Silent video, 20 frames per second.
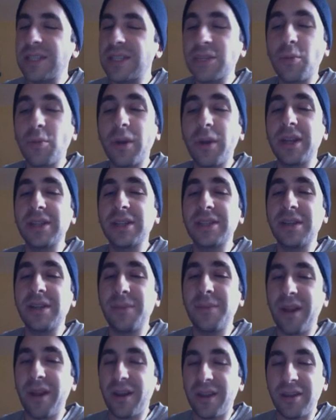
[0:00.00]
it is in
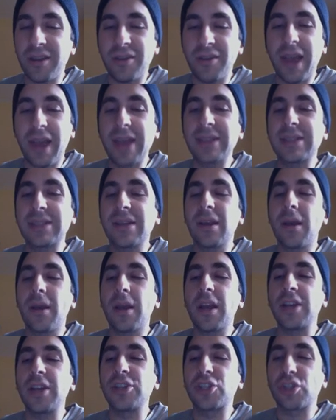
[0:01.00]
America, you guys.
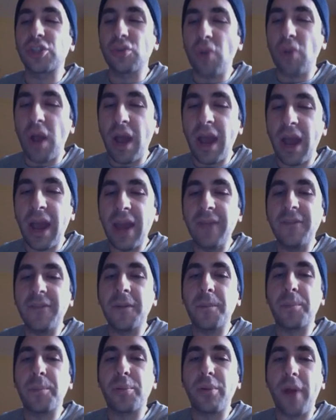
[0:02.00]
Contrived
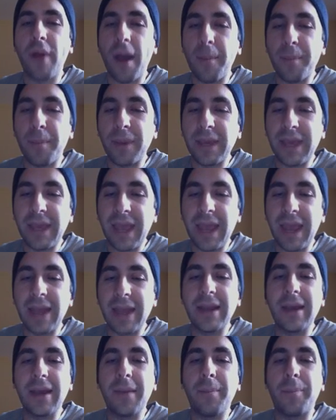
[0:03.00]

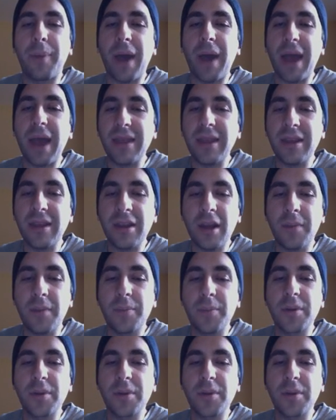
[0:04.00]
propaganda, by the numbers,